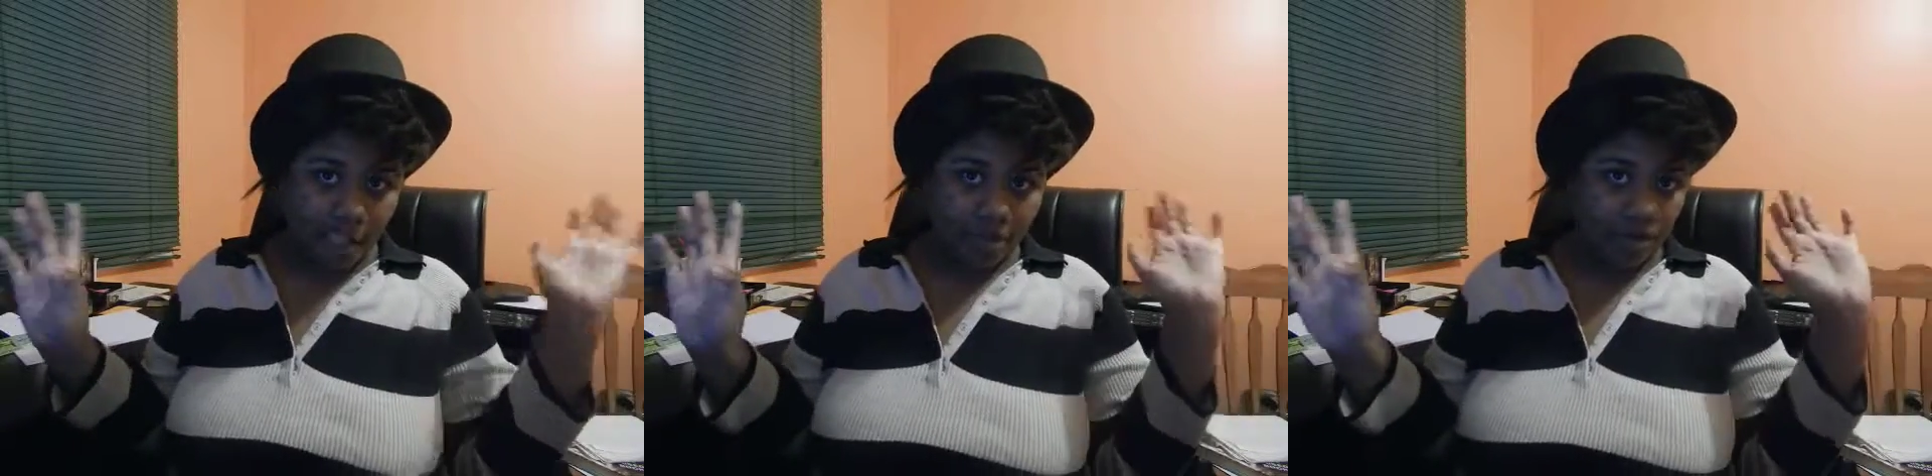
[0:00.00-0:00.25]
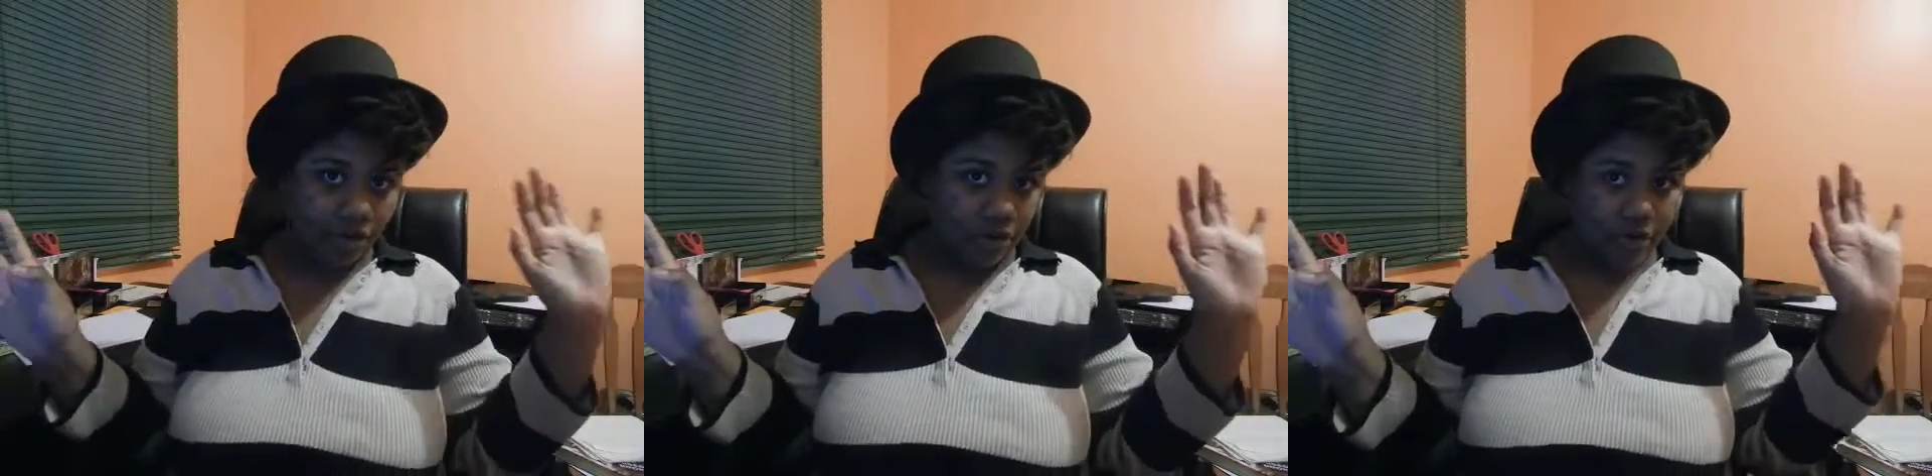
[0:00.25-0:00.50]

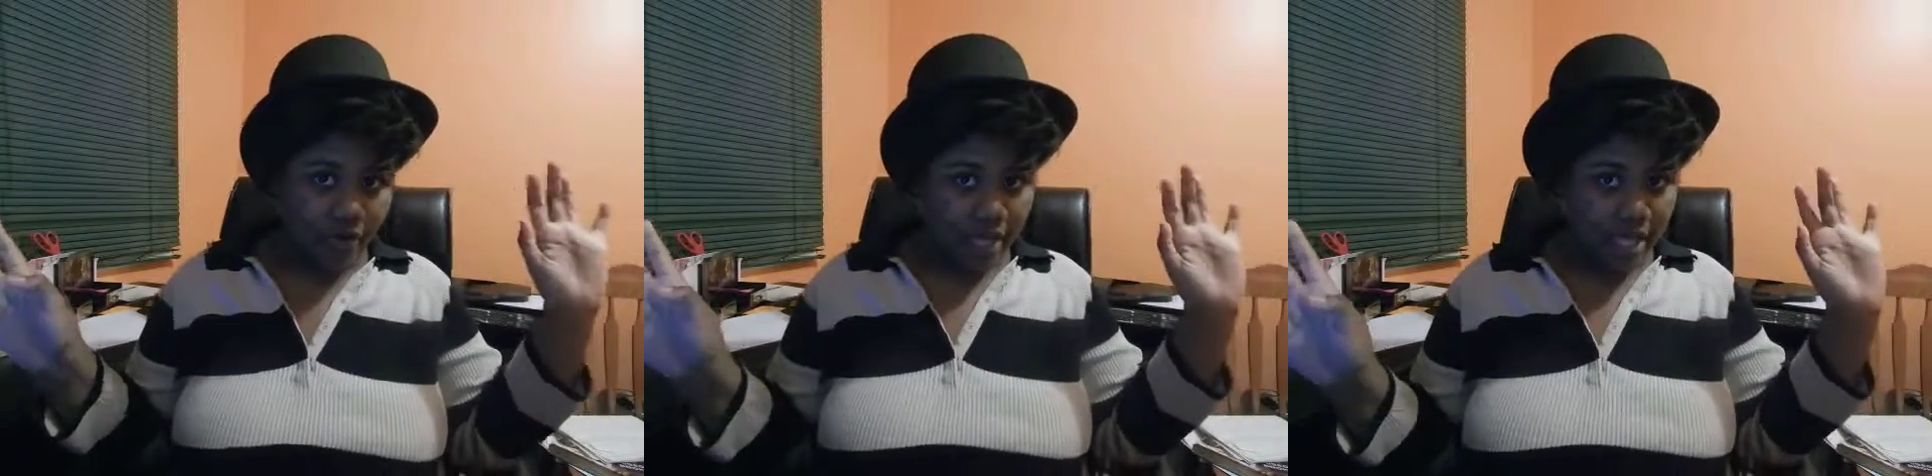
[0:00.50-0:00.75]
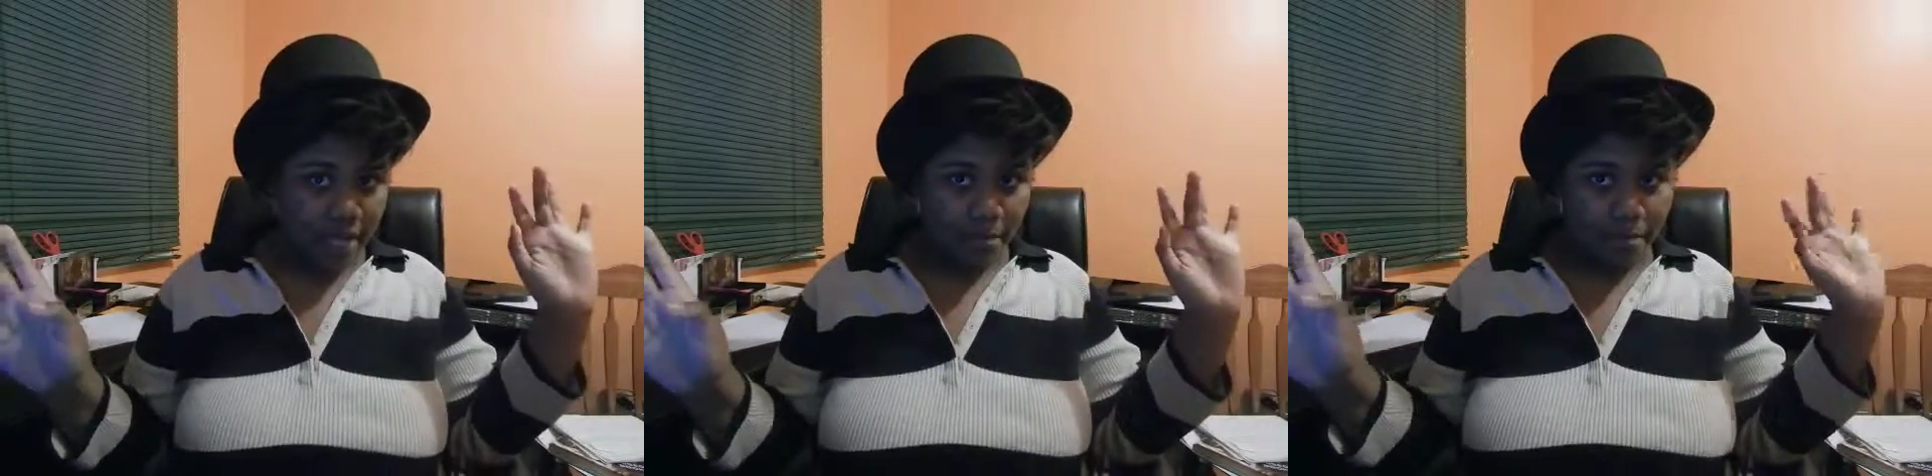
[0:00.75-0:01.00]
Don't know who
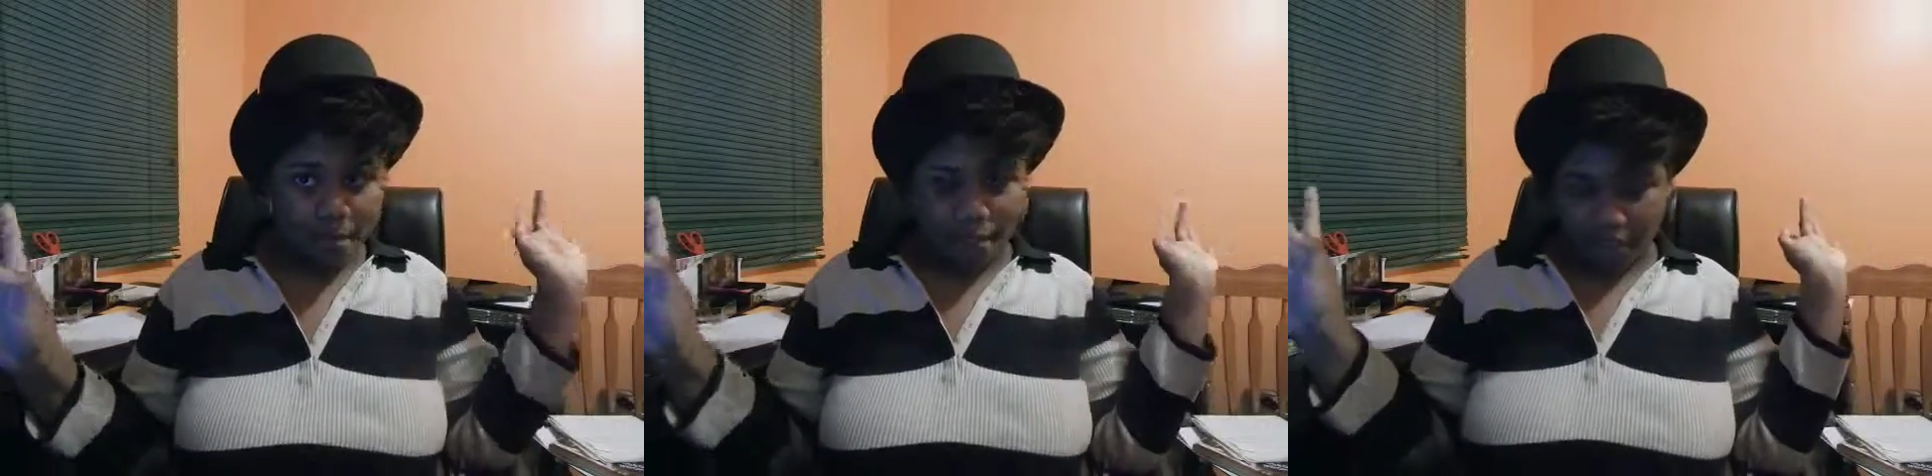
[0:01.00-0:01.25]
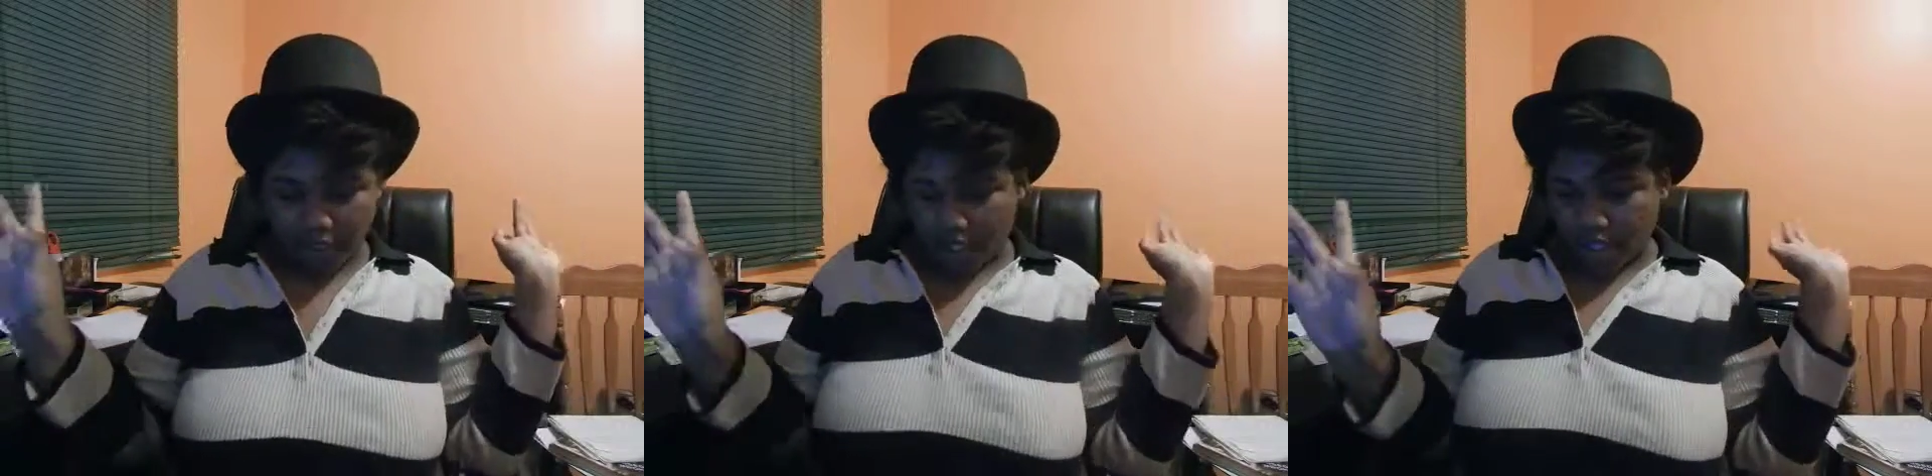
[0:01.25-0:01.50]
yet,
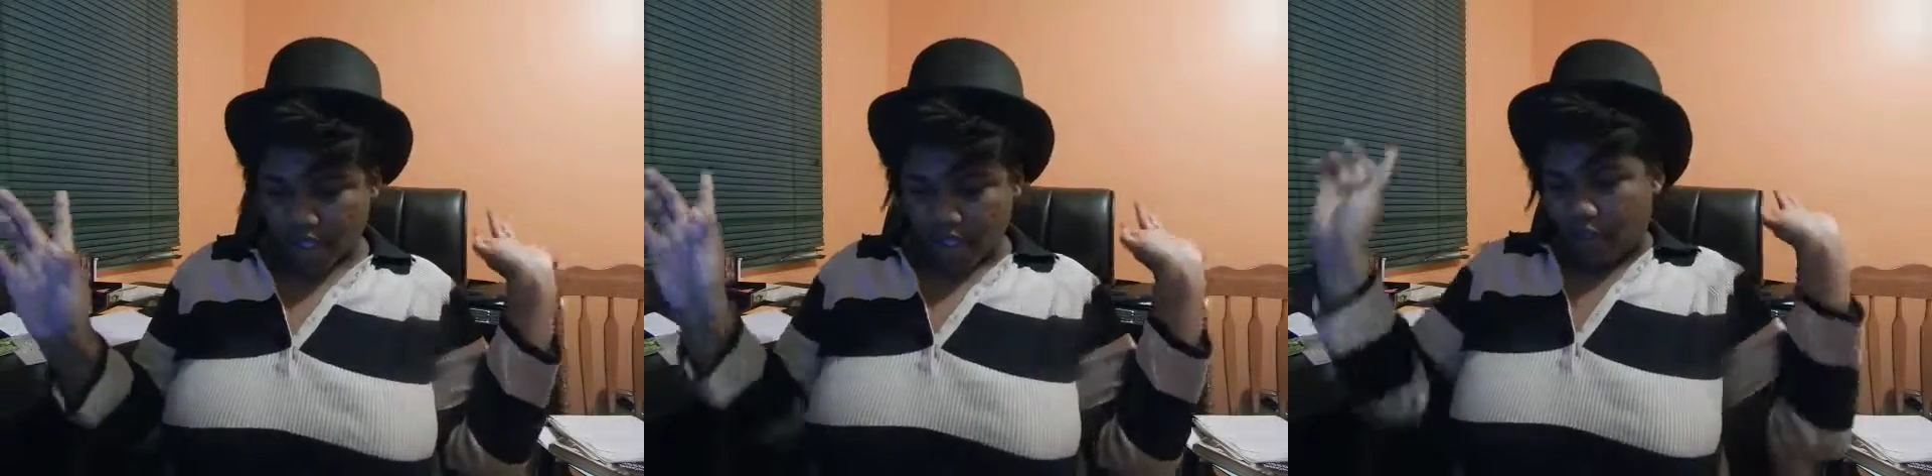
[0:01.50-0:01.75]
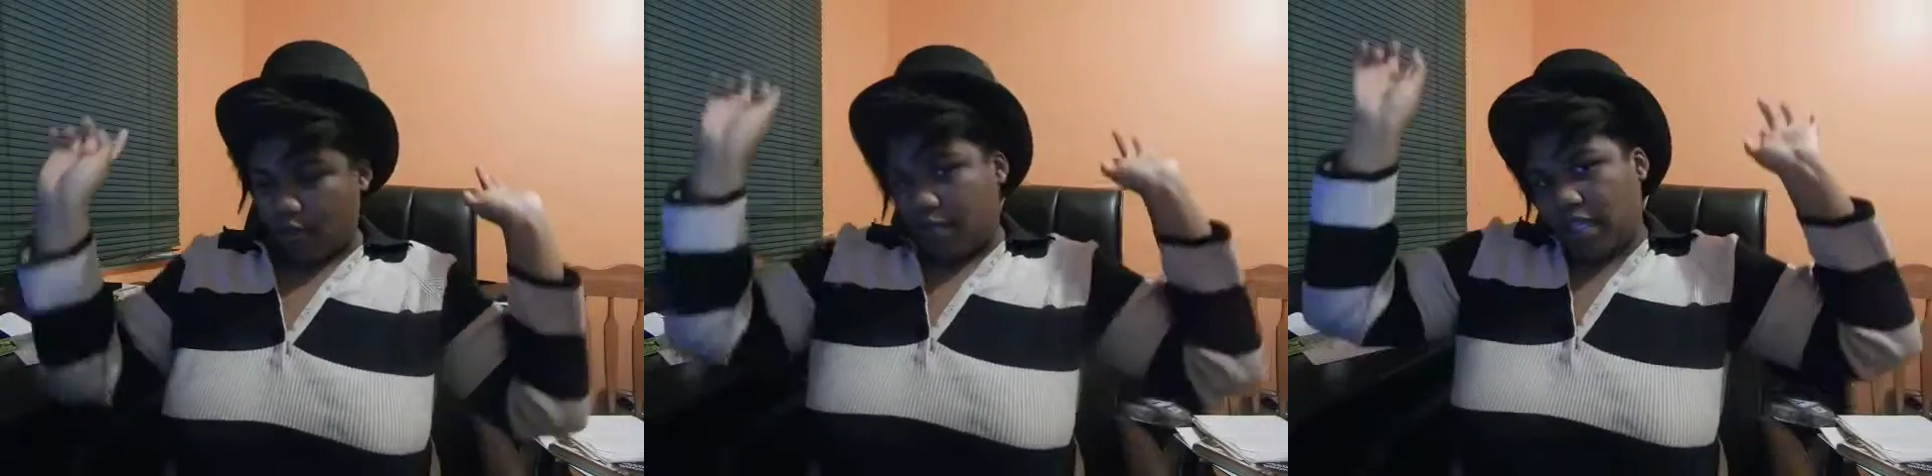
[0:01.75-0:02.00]
but
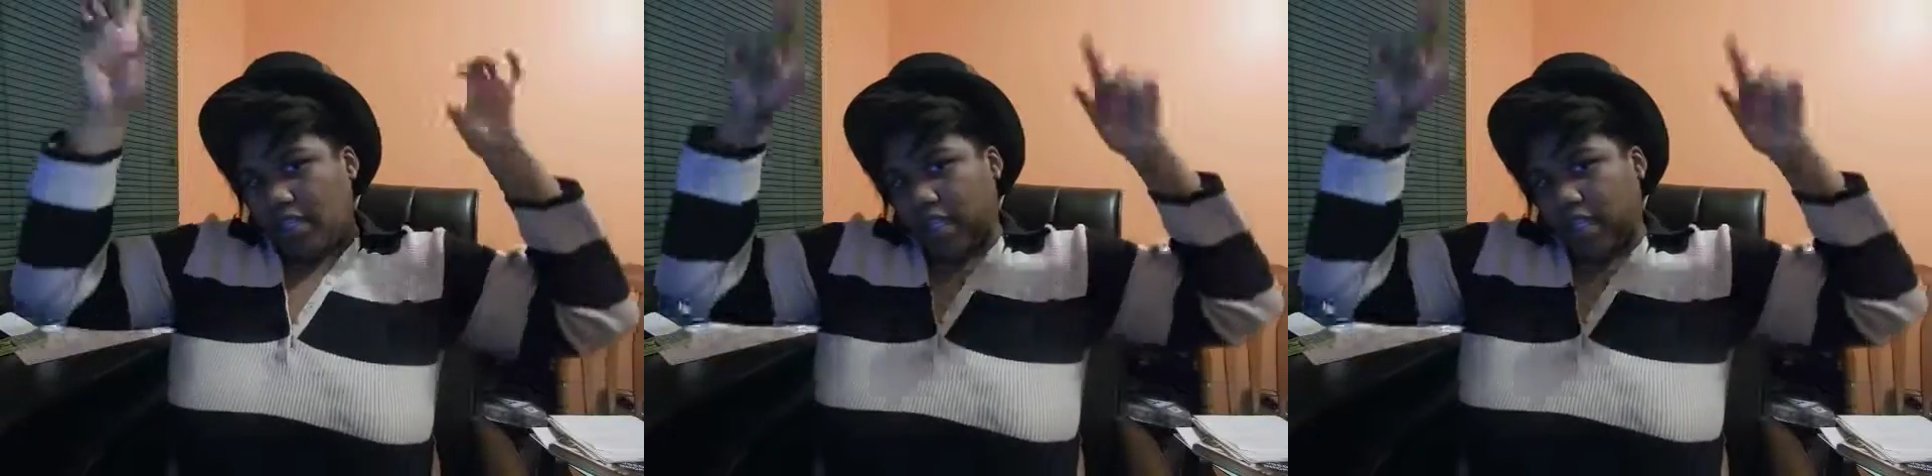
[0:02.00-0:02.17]
It'll be